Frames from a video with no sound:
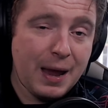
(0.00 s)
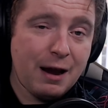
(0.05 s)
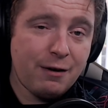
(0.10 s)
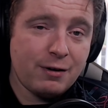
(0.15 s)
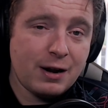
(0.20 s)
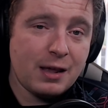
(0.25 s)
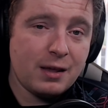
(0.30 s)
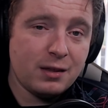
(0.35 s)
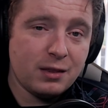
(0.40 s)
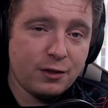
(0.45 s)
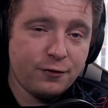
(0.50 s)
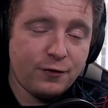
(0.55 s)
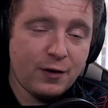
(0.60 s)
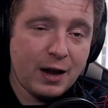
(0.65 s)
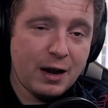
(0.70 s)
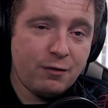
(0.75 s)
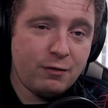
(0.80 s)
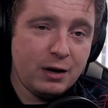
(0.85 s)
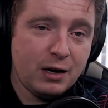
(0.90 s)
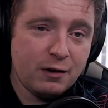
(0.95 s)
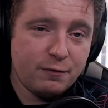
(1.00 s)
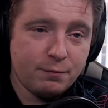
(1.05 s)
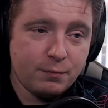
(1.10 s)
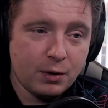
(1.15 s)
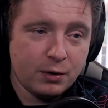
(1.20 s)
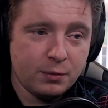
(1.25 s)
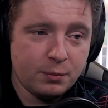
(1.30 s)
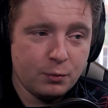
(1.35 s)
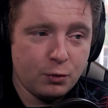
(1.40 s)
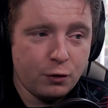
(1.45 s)
that to the fire rate of
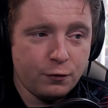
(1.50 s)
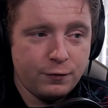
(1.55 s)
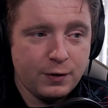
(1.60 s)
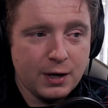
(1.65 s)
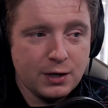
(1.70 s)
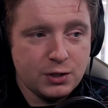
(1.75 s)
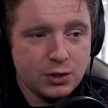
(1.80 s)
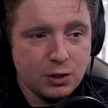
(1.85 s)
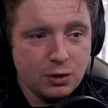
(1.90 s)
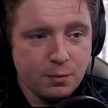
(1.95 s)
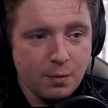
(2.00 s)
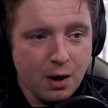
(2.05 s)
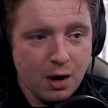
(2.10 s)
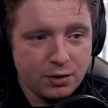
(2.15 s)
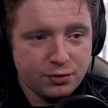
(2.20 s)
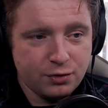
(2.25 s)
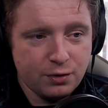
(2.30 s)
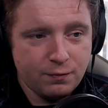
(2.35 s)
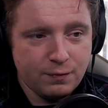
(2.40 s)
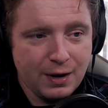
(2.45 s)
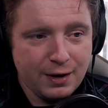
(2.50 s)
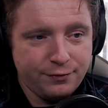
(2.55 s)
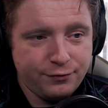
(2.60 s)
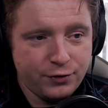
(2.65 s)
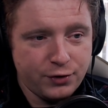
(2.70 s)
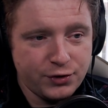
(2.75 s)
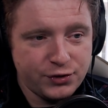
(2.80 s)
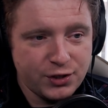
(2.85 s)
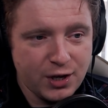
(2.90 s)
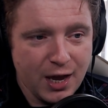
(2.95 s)
Modern Warfare 2 Marksman
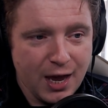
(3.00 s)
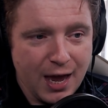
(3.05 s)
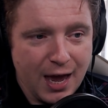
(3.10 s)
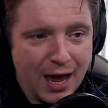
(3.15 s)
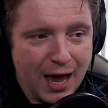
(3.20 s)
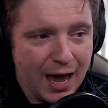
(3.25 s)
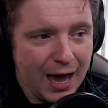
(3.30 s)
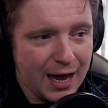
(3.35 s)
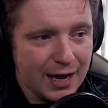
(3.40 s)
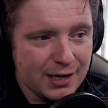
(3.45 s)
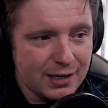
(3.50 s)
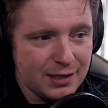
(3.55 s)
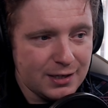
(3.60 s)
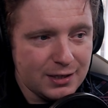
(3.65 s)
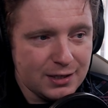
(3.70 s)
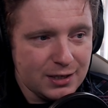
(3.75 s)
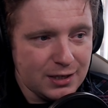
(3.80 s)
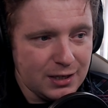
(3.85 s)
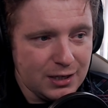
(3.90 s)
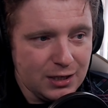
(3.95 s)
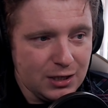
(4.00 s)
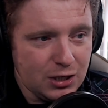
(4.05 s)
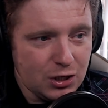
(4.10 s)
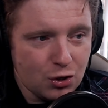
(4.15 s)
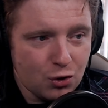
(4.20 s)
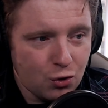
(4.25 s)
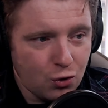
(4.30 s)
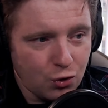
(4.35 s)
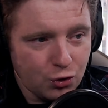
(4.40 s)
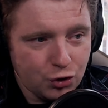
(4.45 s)
rifles, and
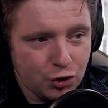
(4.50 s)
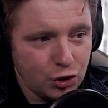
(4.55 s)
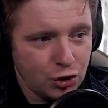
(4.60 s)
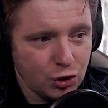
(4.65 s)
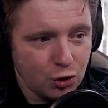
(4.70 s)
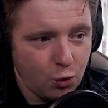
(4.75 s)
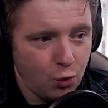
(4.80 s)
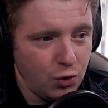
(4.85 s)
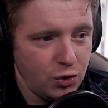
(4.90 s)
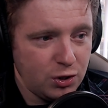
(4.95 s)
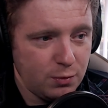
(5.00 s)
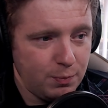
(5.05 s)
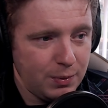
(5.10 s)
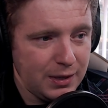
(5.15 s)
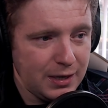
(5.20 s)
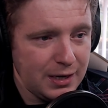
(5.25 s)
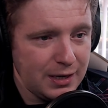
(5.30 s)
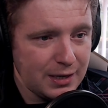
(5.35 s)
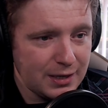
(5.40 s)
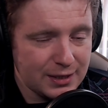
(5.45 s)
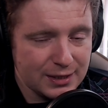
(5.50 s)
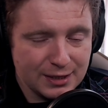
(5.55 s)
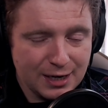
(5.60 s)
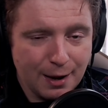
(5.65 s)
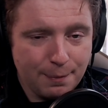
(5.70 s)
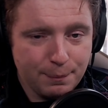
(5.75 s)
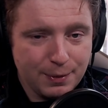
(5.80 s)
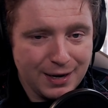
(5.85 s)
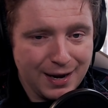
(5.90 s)
you're just going to be slapping